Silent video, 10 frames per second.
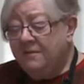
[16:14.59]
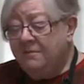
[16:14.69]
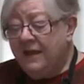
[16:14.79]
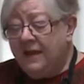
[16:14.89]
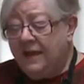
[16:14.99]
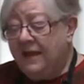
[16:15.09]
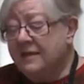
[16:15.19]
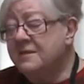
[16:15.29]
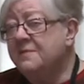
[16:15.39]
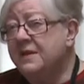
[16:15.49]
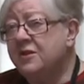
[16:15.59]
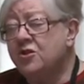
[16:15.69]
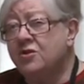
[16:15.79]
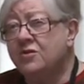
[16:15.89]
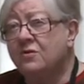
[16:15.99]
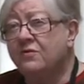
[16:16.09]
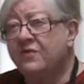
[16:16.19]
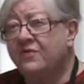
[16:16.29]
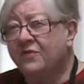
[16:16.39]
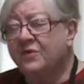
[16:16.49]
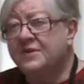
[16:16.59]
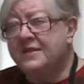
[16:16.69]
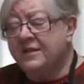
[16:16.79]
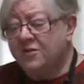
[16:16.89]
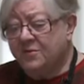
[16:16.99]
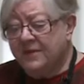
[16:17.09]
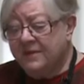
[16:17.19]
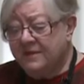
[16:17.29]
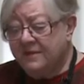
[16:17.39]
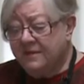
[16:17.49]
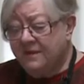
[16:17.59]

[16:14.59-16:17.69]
many expeditions over 4 centuries.